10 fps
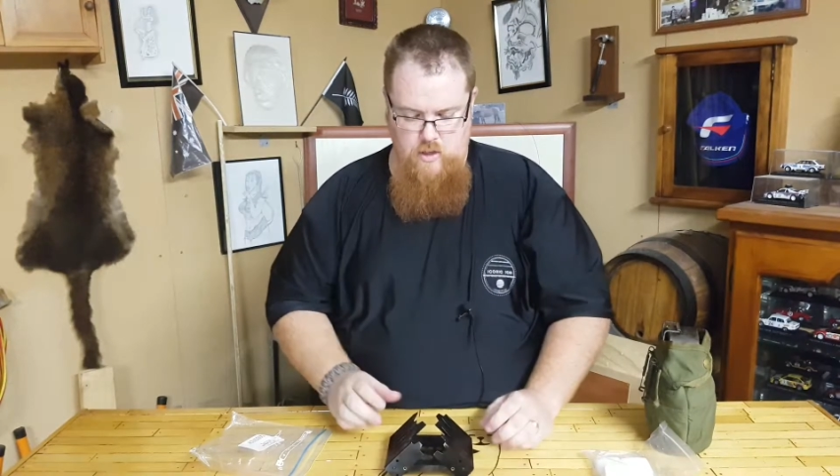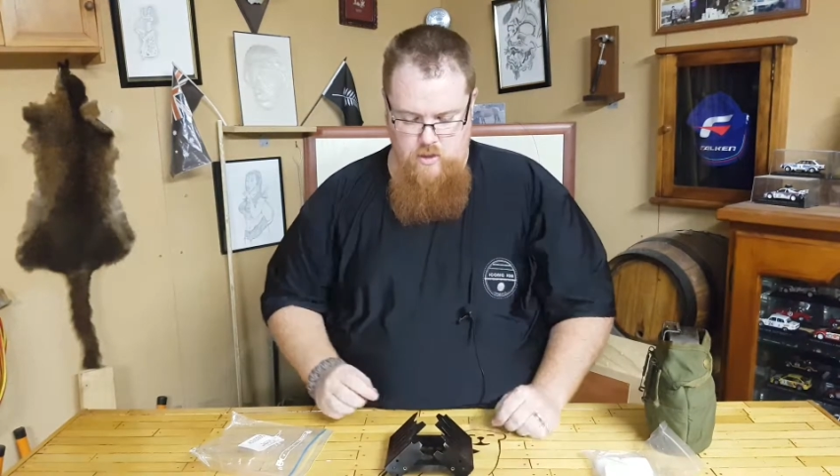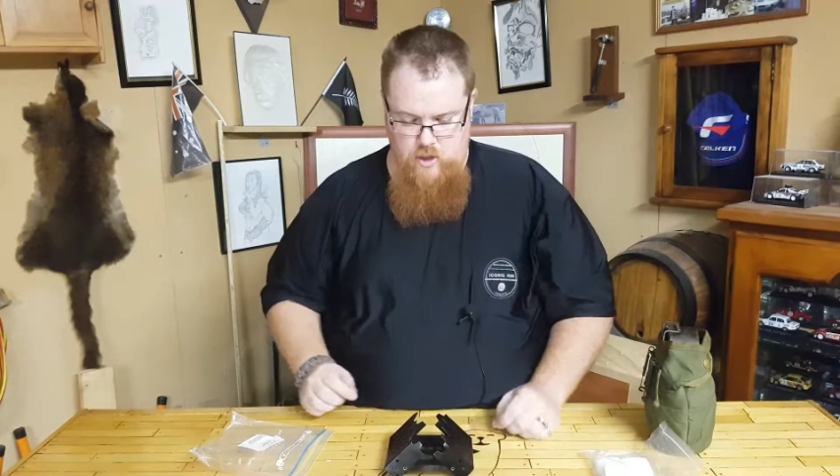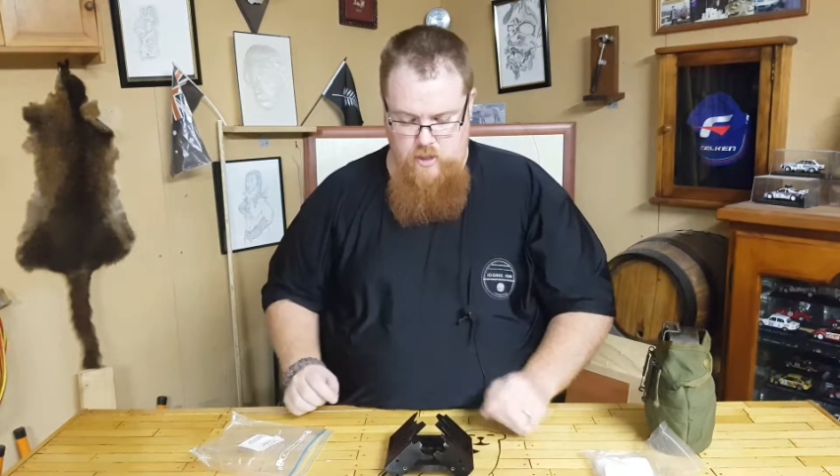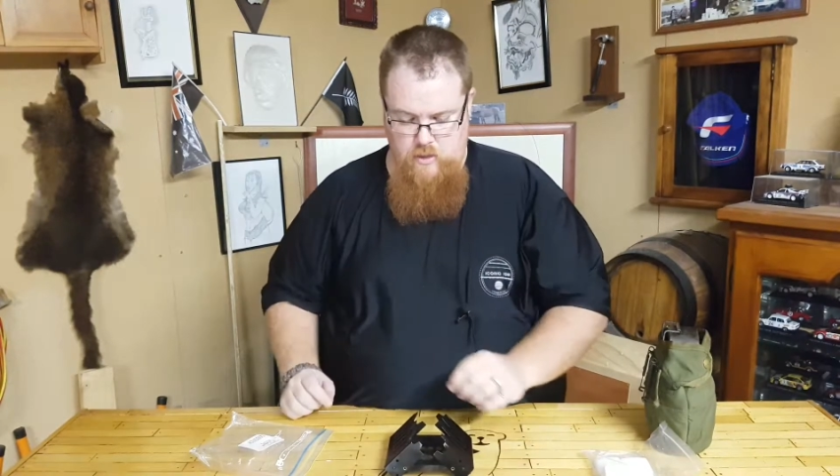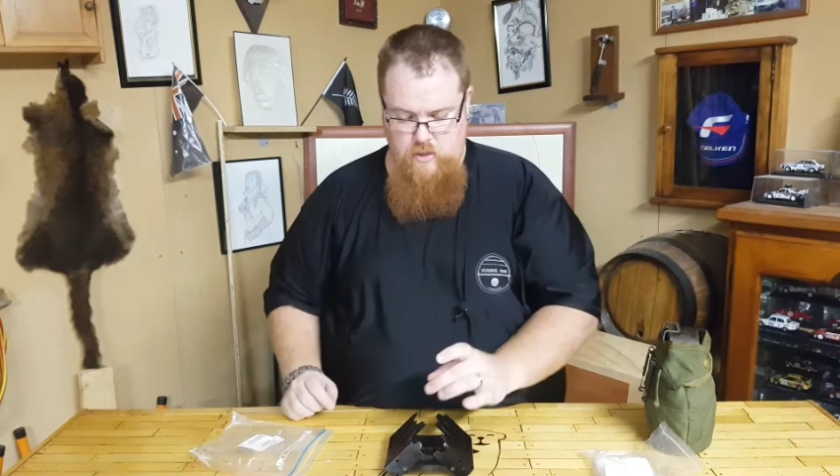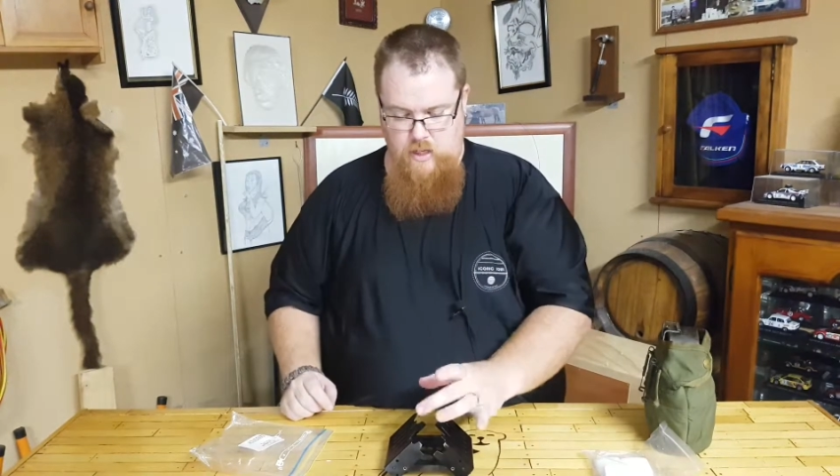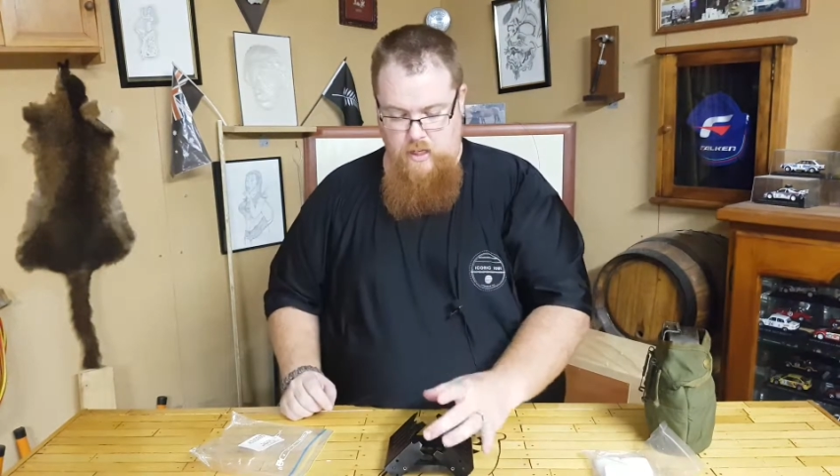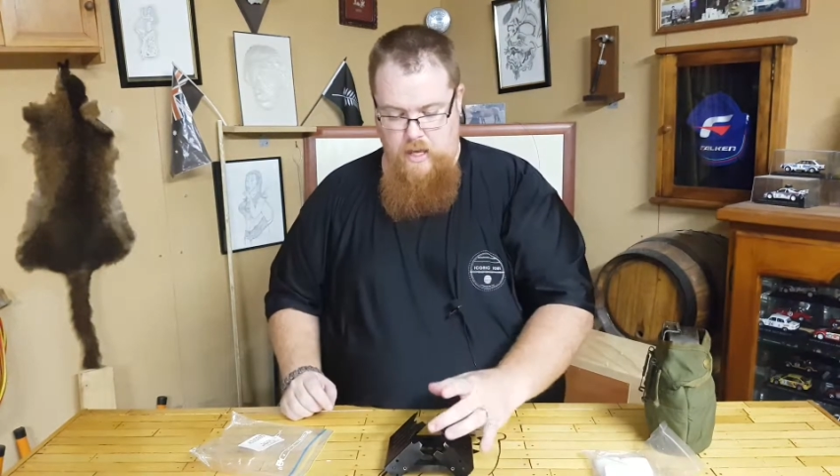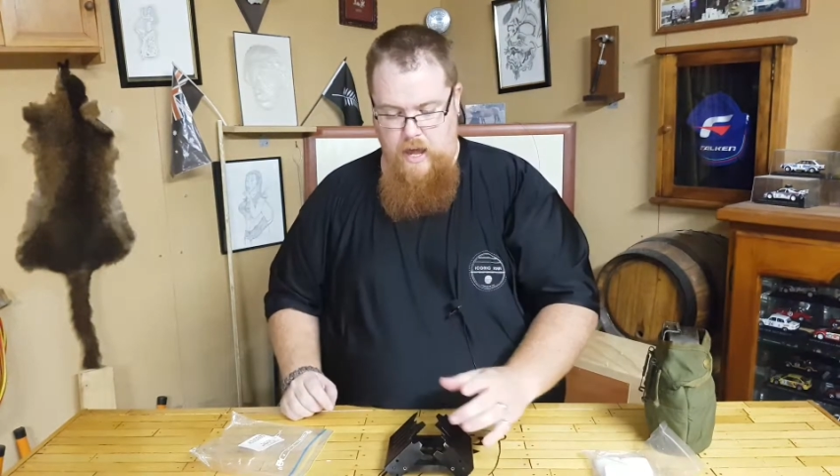So you can
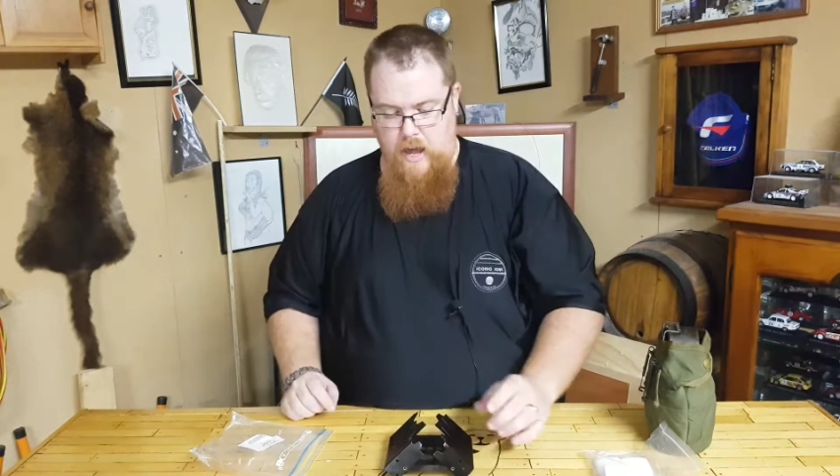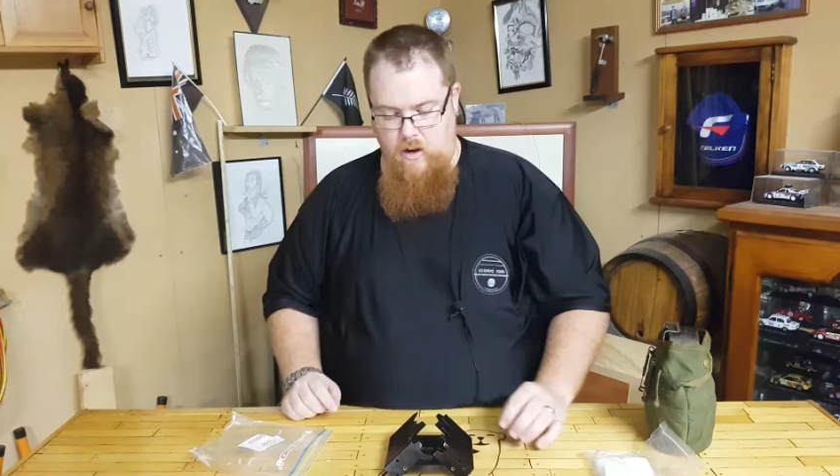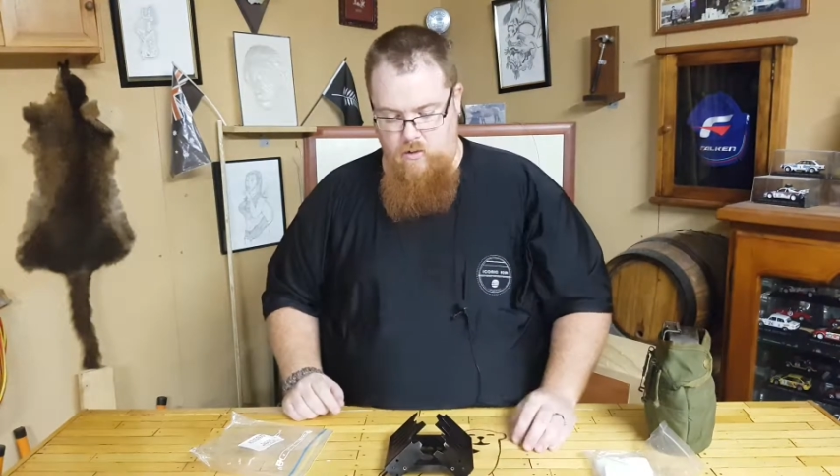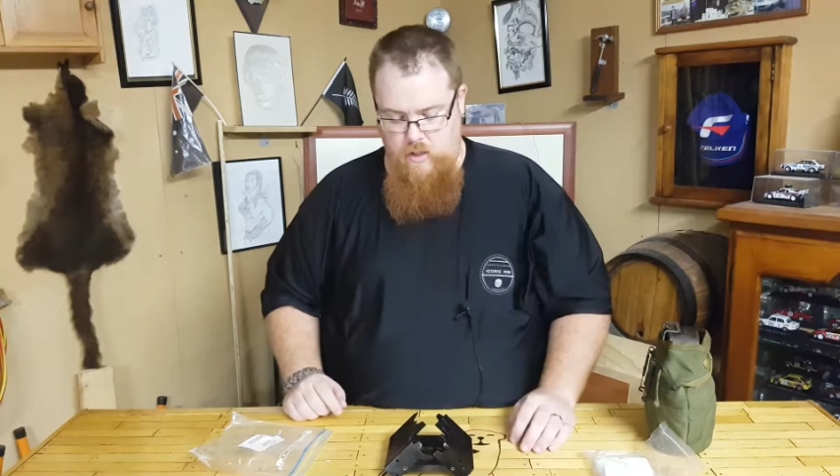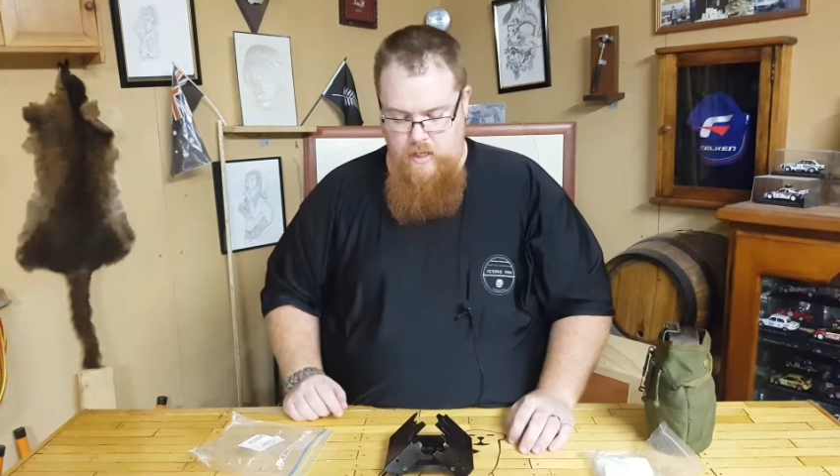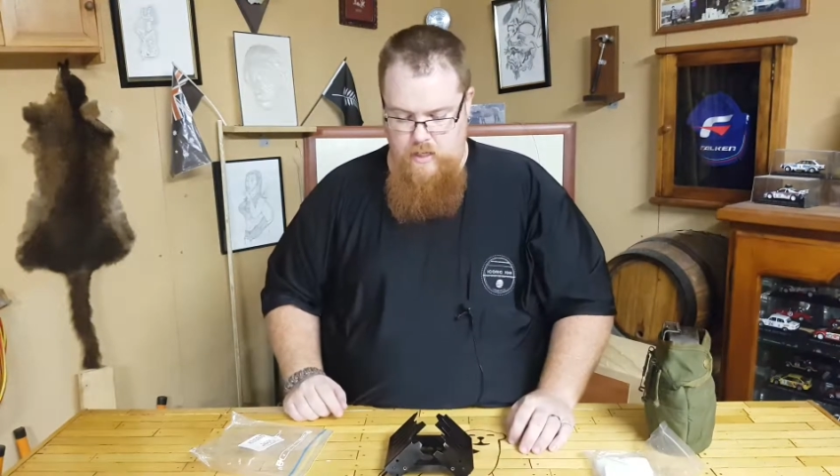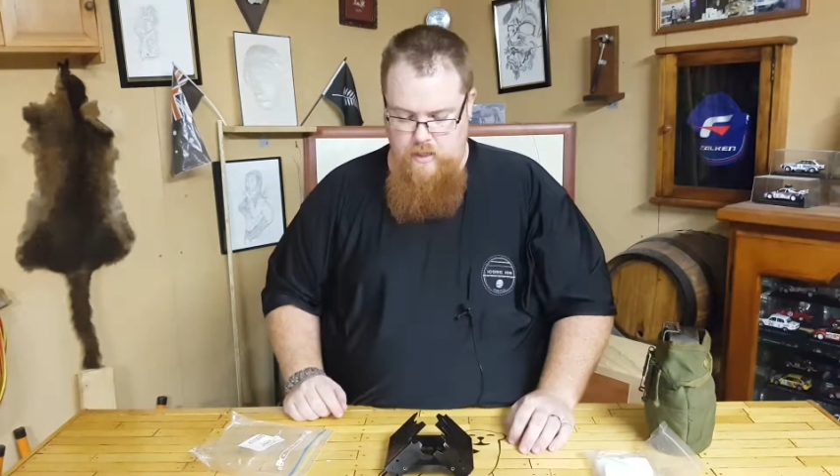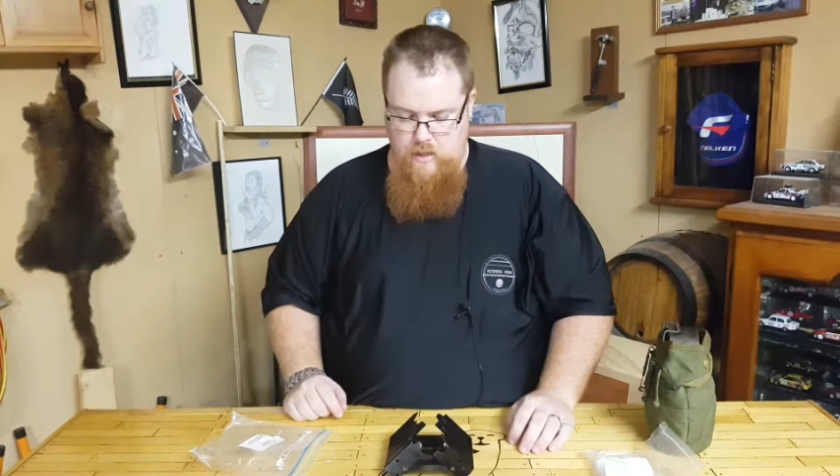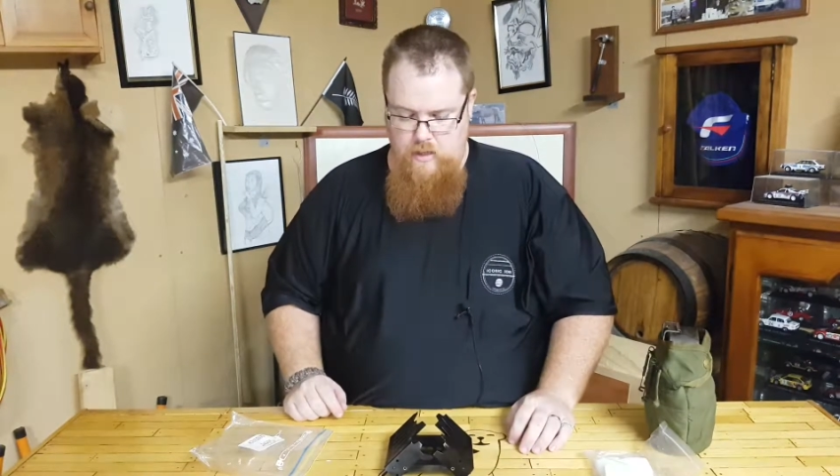sit a can on there.